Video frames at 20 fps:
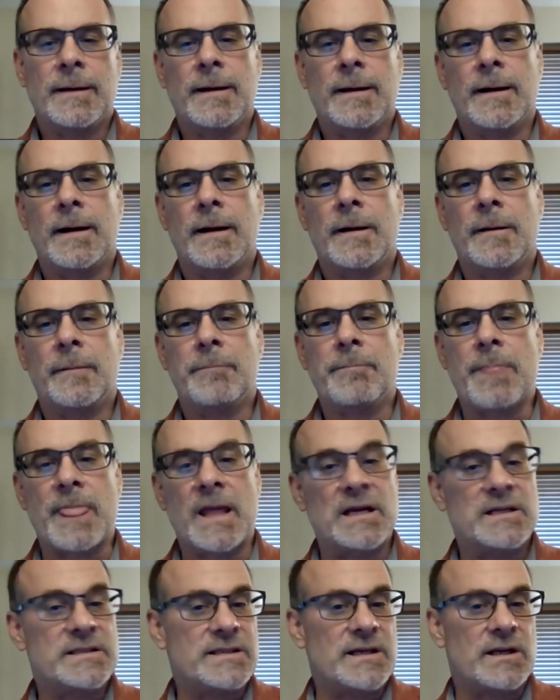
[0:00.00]

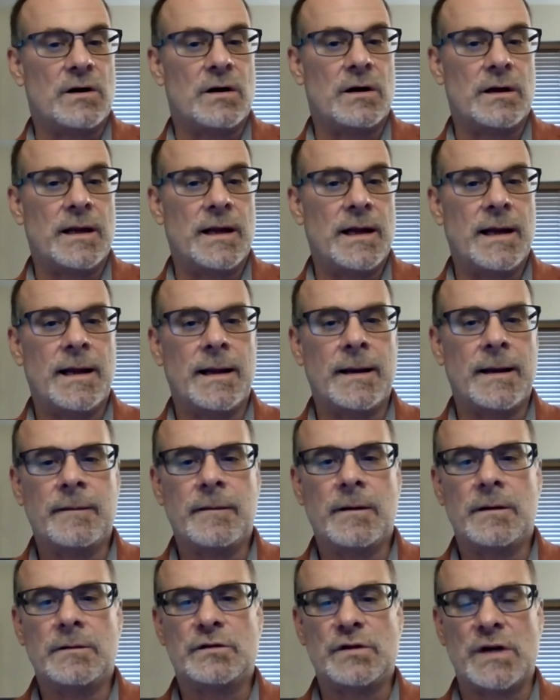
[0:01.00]
I sit on a